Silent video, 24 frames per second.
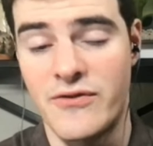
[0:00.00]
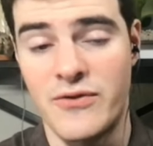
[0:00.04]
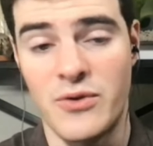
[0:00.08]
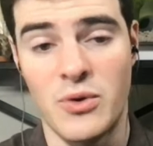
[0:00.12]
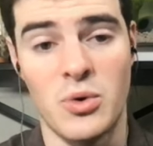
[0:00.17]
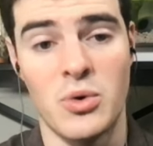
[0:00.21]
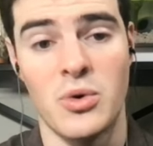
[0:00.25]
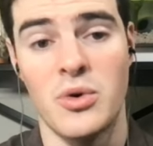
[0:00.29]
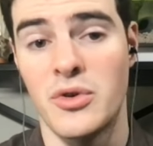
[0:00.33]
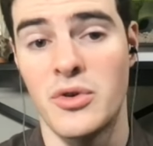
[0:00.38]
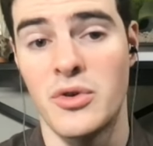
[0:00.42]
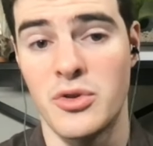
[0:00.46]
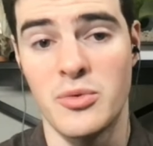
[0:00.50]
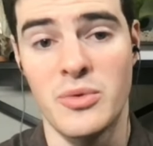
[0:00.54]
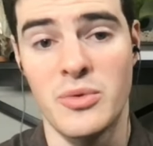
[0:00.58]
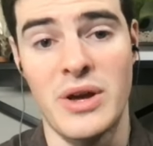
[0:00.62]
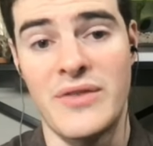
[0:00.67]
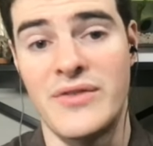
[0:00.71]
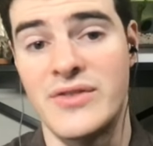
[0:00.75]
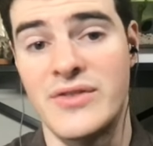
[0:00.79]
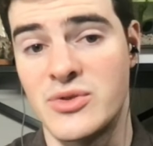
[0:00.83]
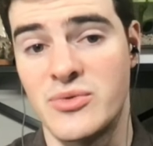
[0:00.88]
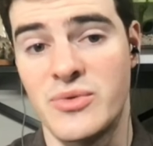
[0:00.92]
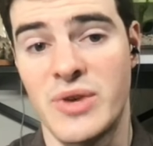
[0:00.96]
for the
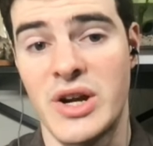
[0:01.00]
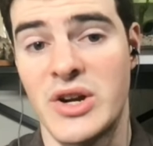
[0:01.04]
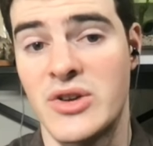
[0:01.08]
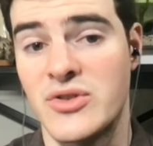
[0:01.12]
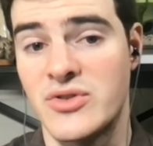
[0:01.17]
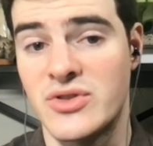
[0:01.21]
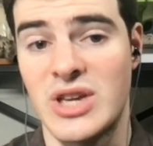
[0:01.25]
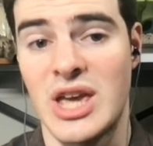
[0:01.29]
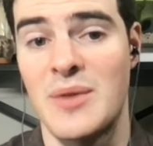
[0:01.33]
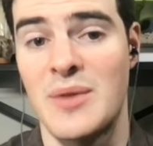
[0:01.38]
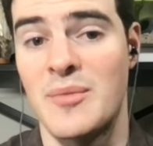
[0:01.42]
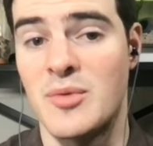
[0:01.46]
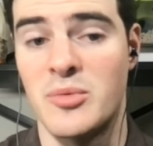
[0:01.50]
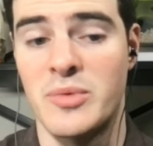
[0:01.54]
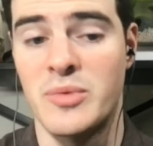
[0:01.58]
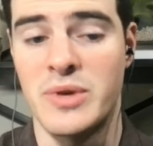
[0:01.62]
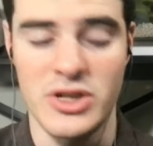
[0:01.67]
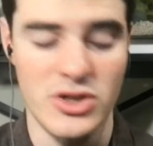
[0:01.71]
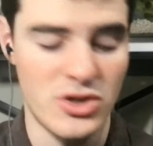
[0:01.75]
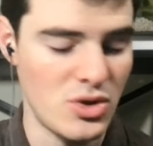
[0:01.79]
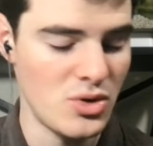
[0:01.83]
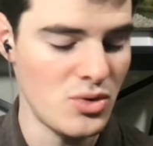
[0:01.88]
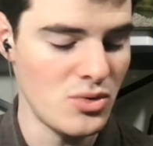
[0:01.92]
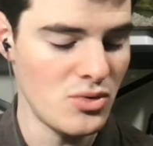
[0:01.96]
Ravens and Raiders game in
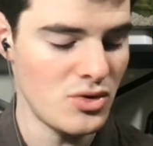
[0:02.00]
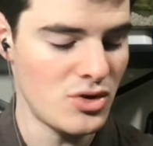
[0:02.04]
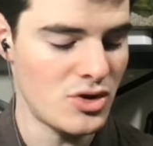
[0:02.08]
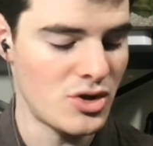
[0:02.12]
week two.